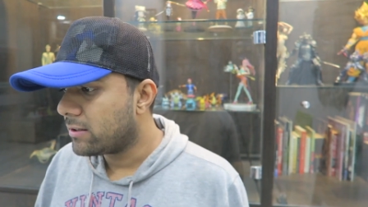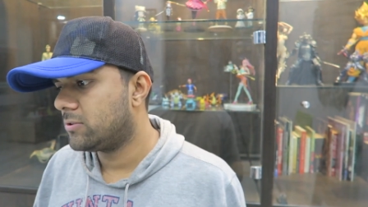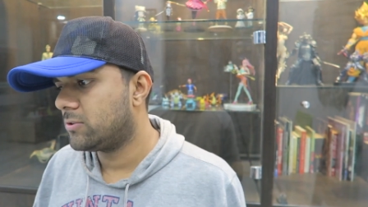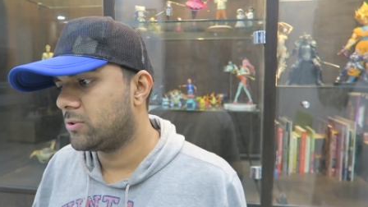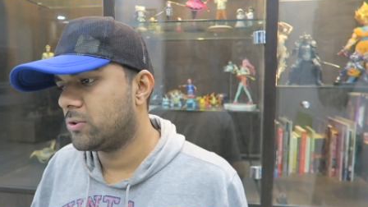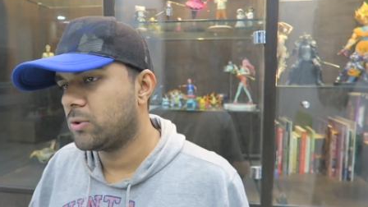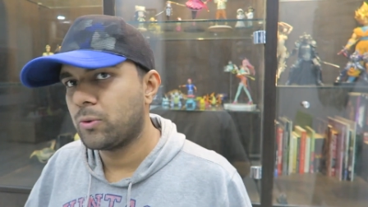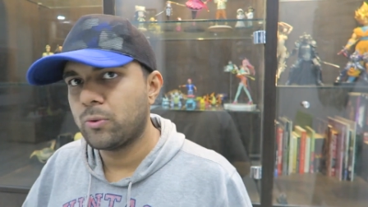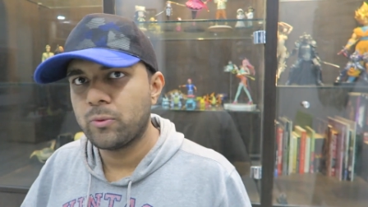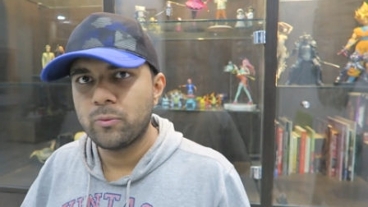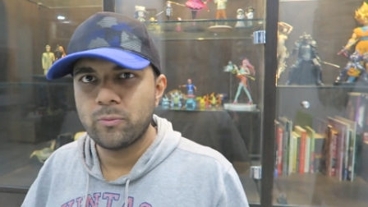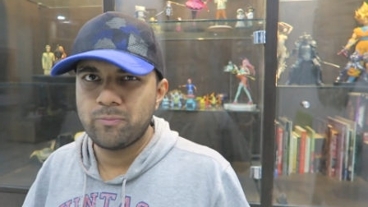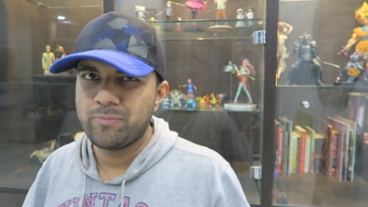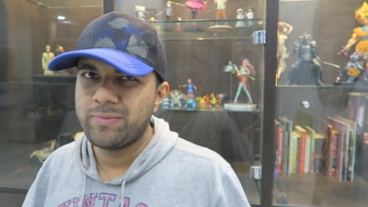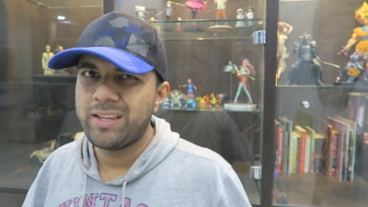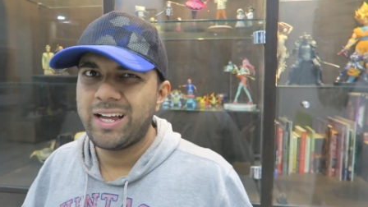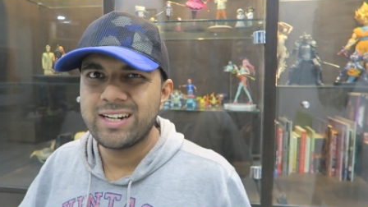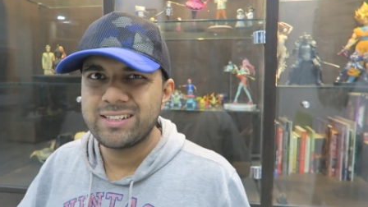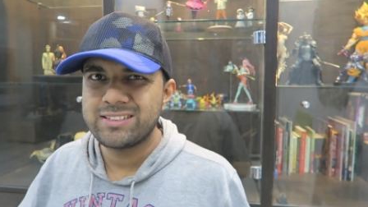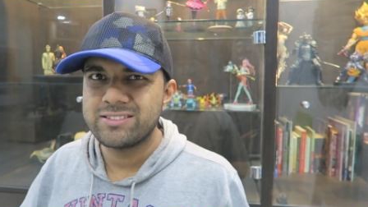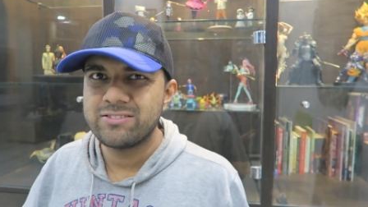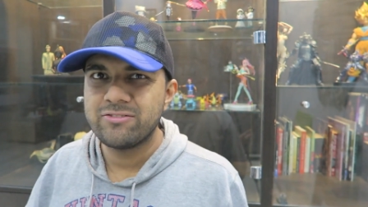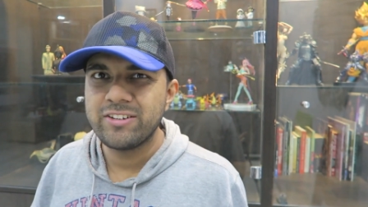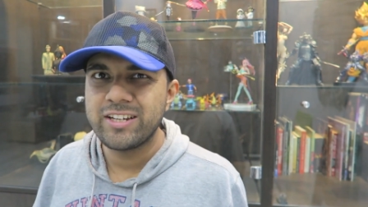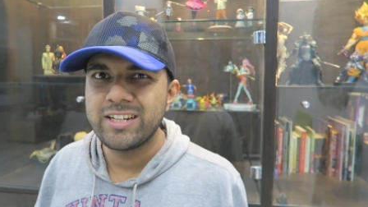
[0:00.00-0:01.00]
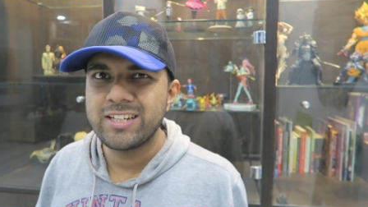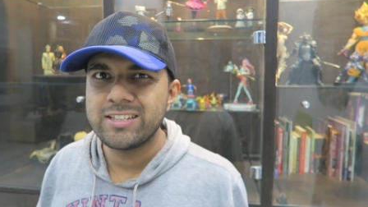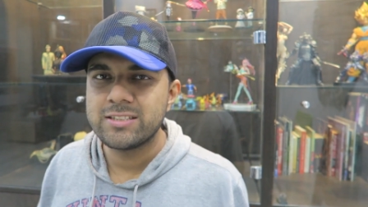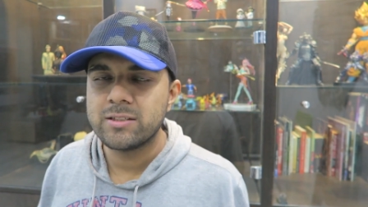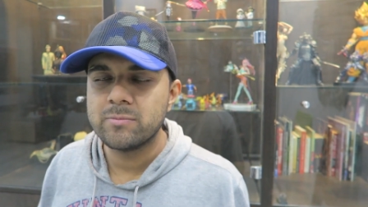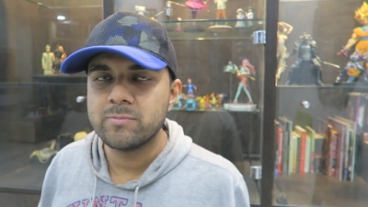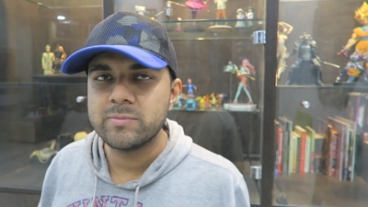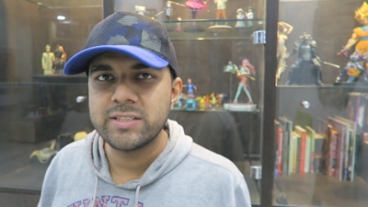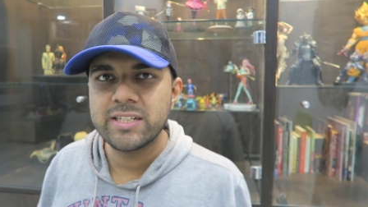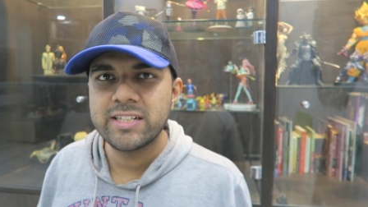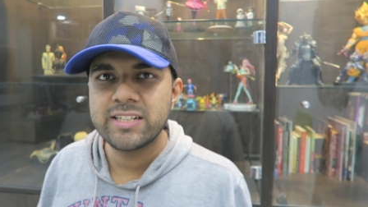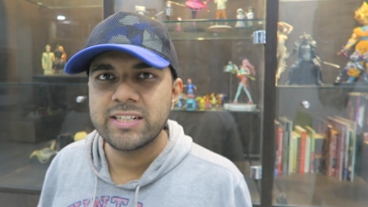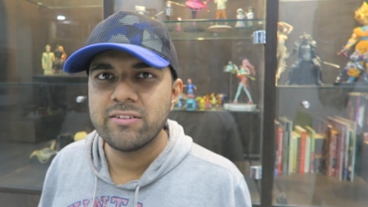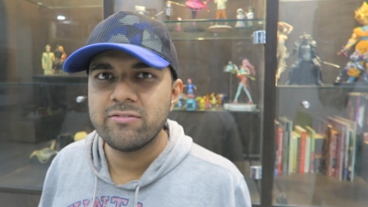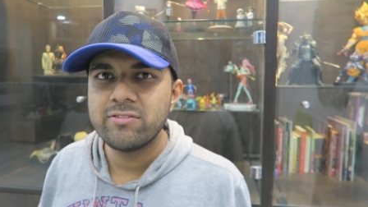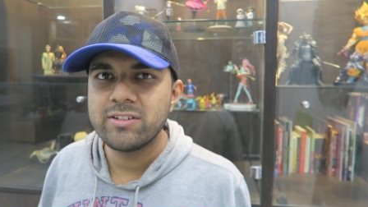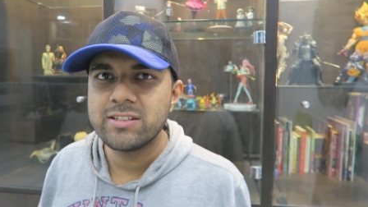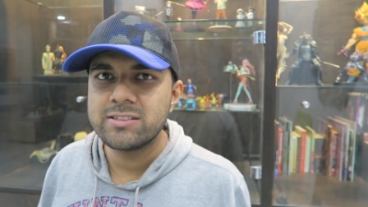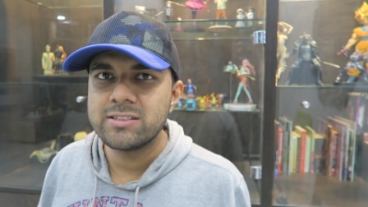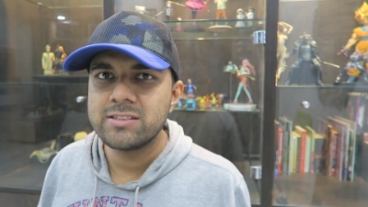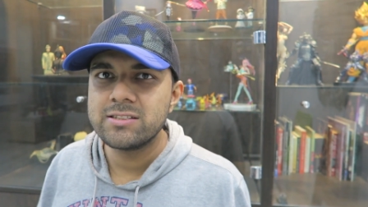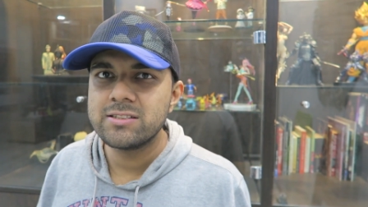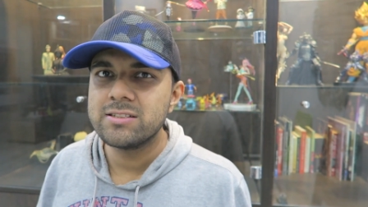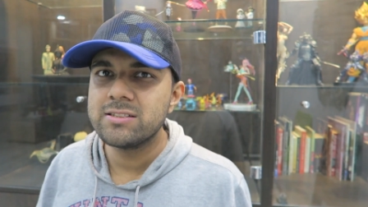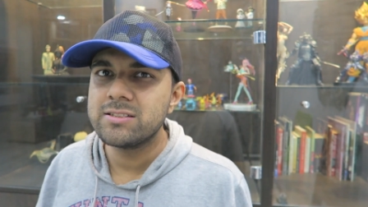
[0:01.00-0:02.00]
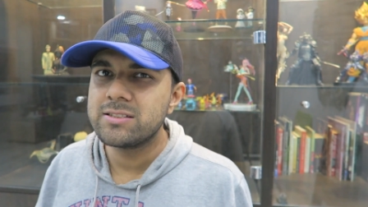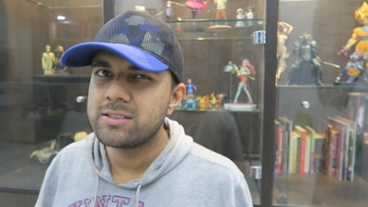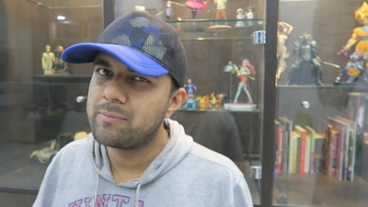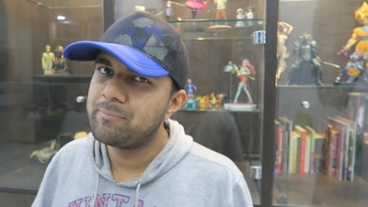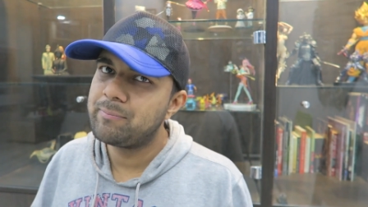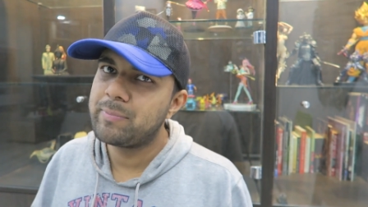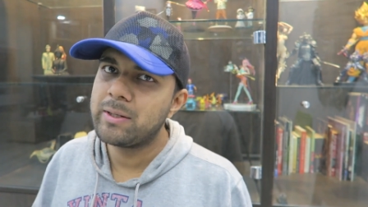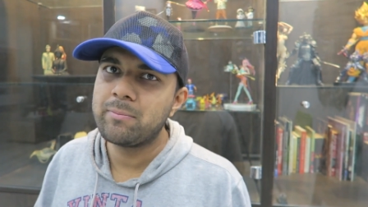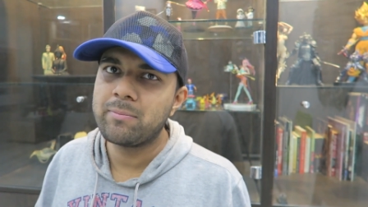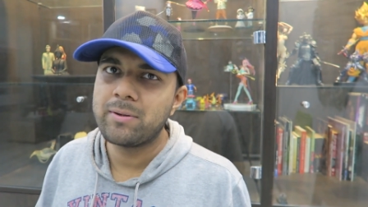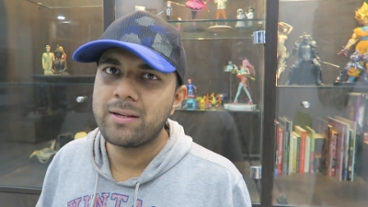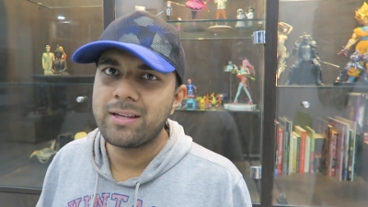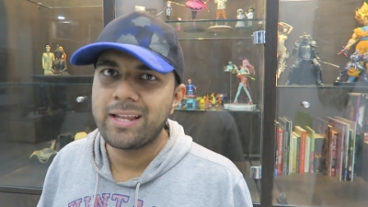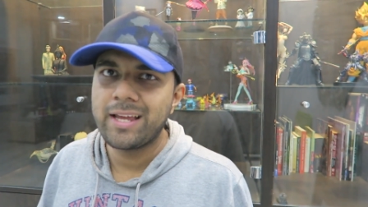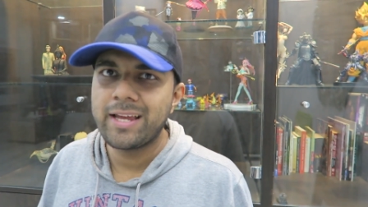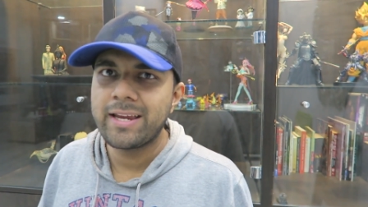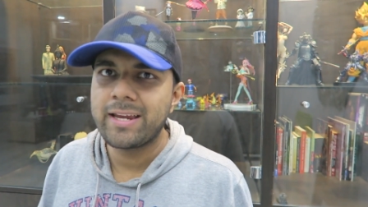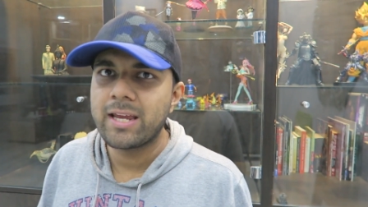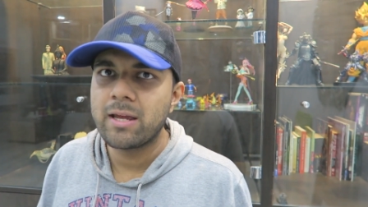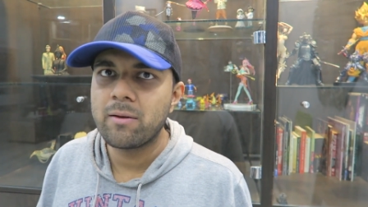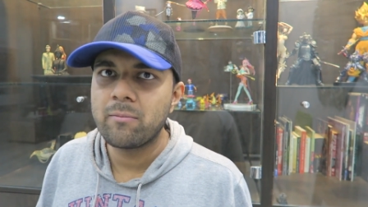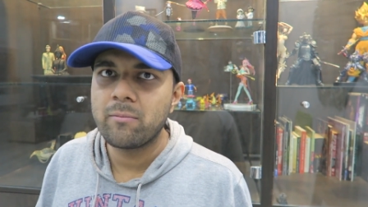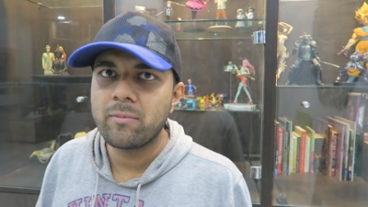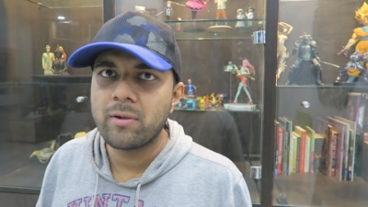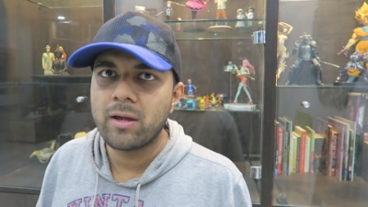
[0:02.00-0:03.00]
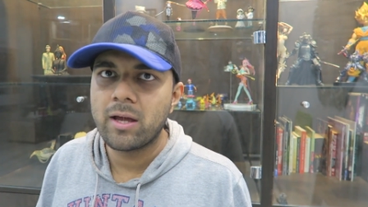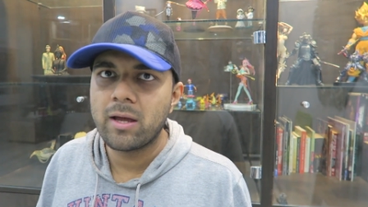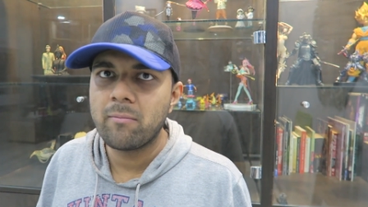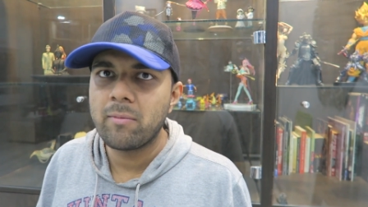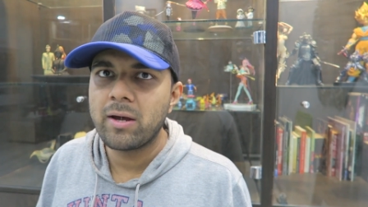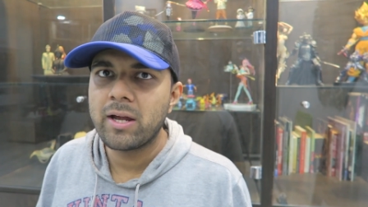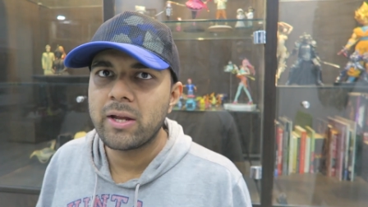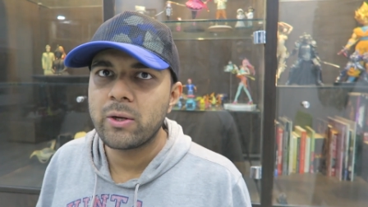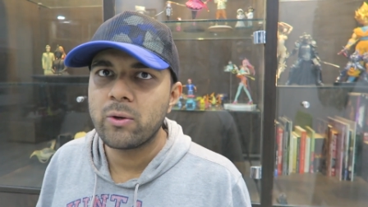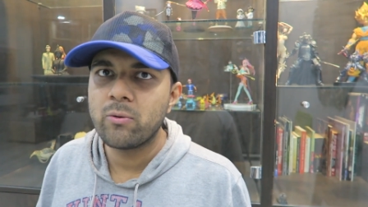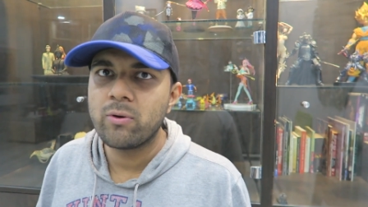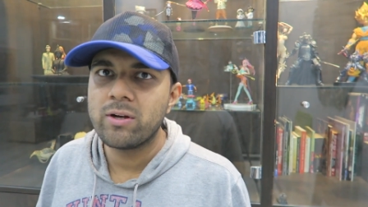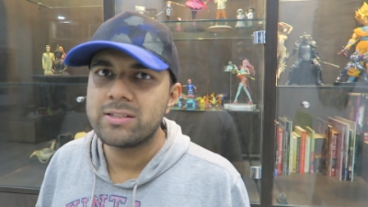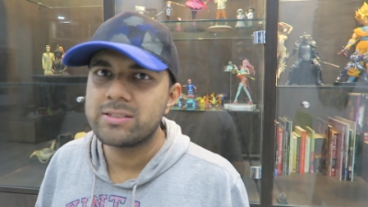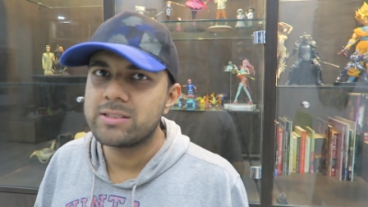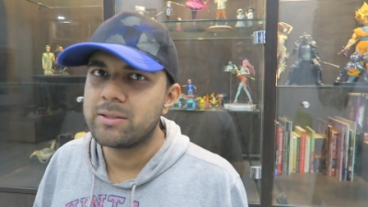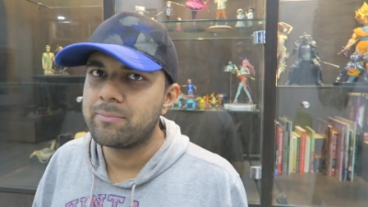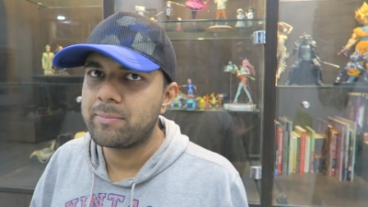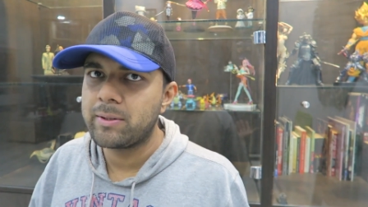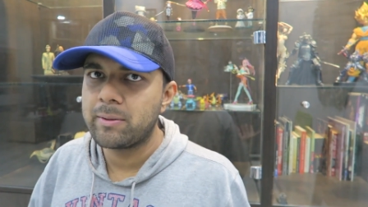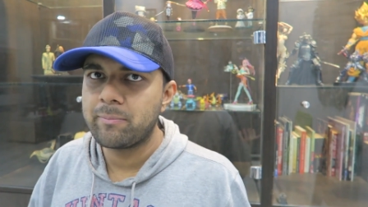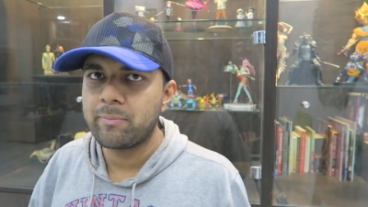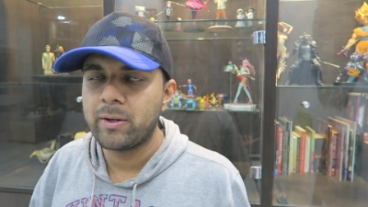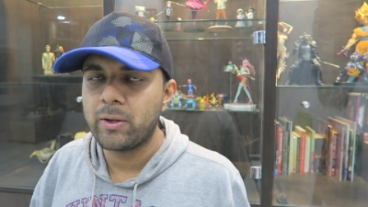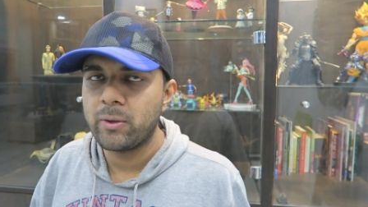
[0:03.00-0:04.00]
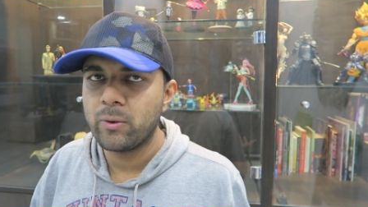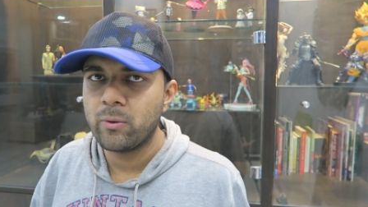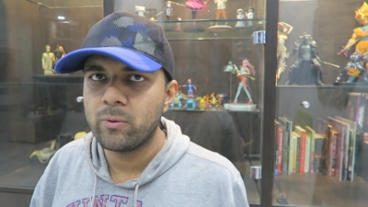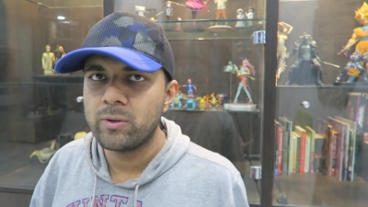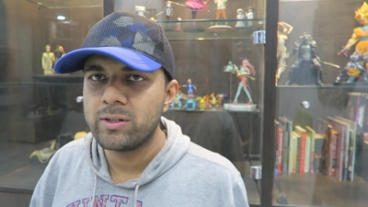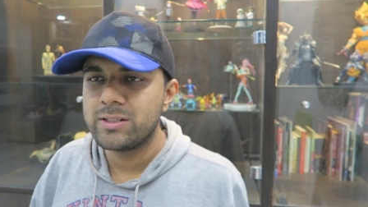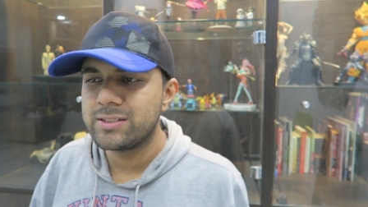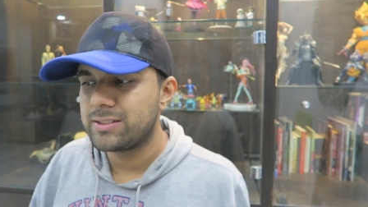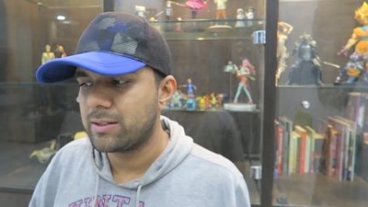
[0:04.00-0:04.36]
So that's a very subjective decision. Some people like MIUI, some people don't.